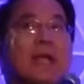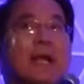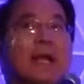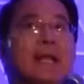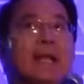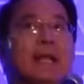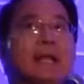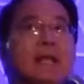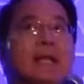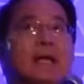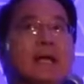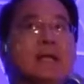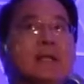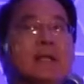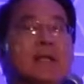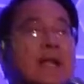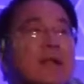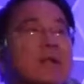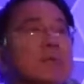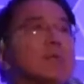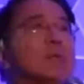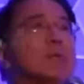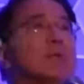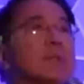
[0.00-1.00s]
and uh,
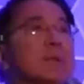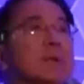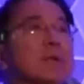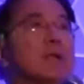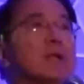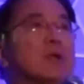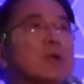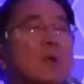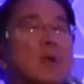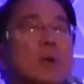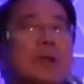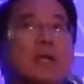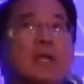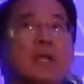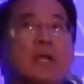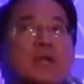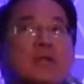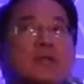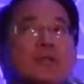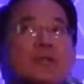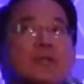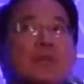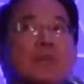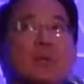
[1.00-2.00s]
then we'll be going
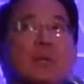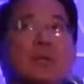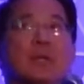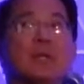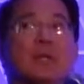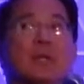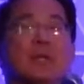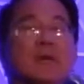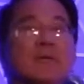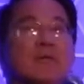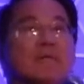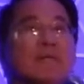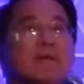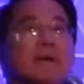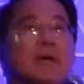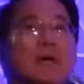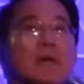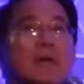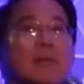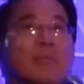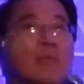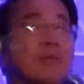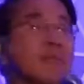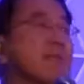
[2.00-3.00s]
into the world of
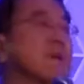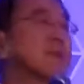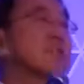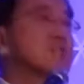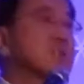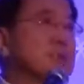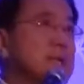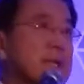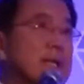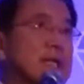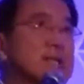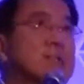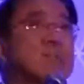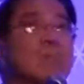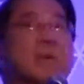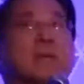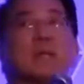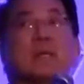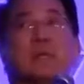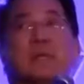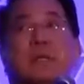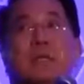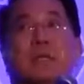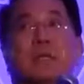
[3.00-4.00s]
uh, prevention, as
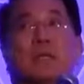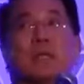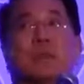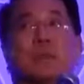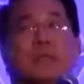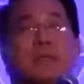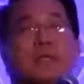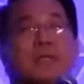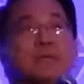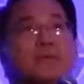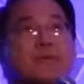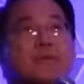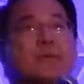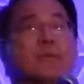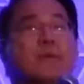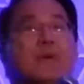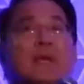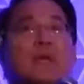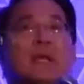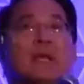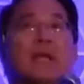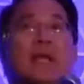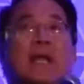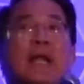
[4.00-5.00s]
Michael alluded
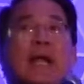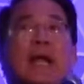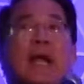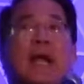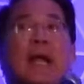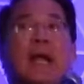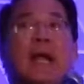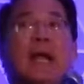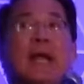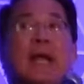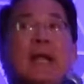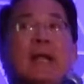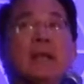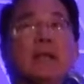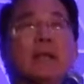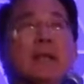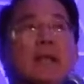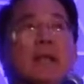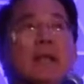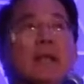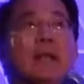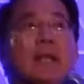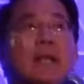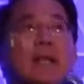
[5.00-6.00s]
to,
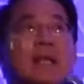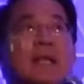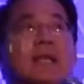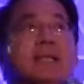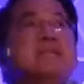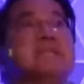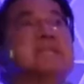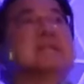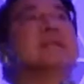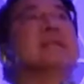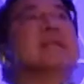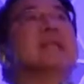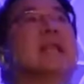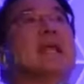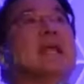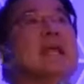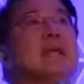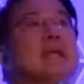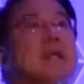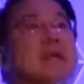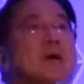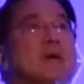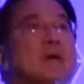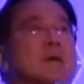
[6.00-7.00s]
and, and at least
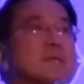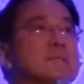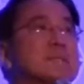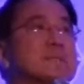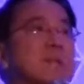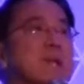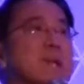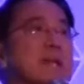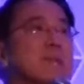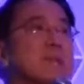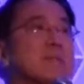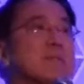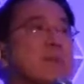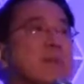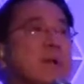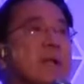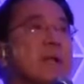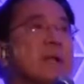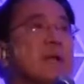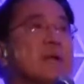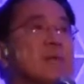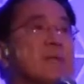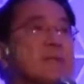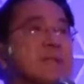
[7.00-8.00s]
delay the onset of
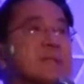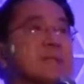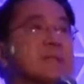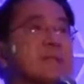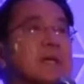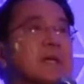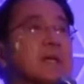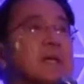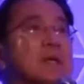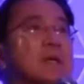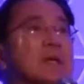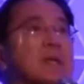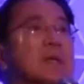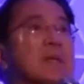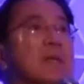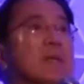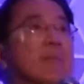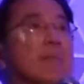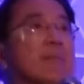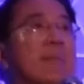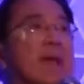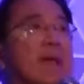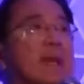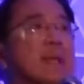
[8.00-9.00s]
many of these other
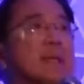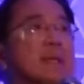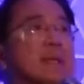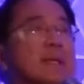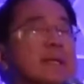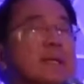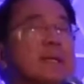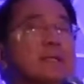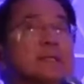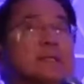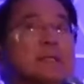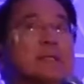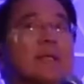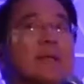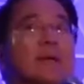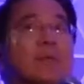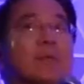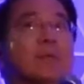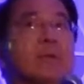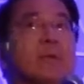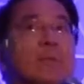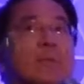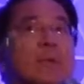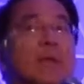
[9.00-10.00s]
maladies
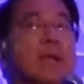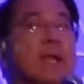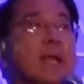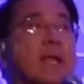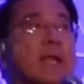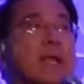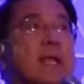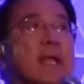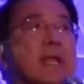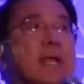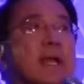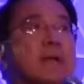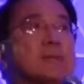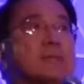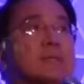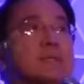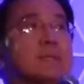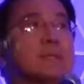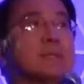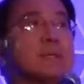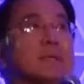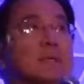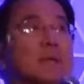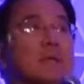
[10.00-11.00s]
that we might
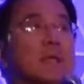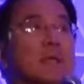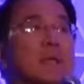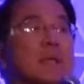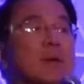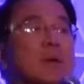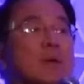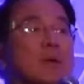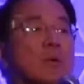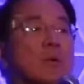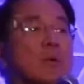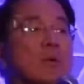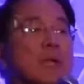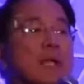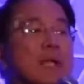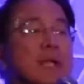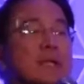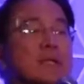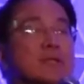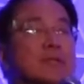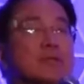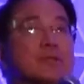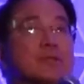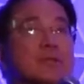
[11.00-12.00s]
encounter in our old
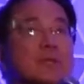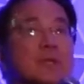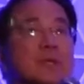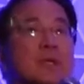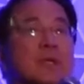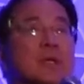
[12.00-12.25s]
age.